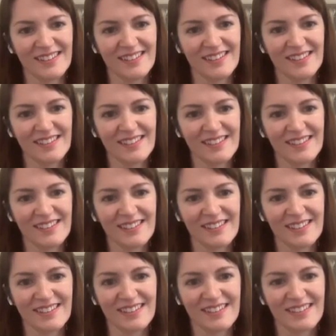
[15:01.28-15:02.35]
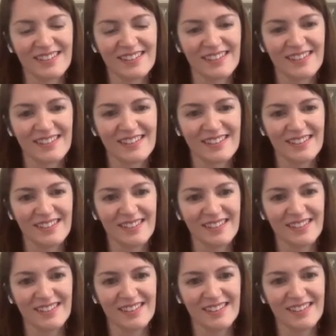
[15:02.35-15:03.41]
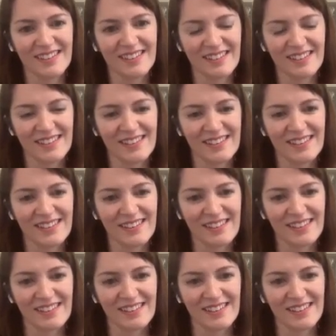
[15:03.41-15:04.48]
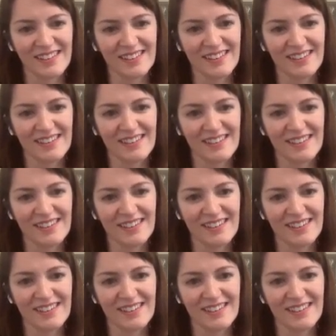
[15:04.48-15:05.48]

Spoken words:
No words are spoken by the person on screen.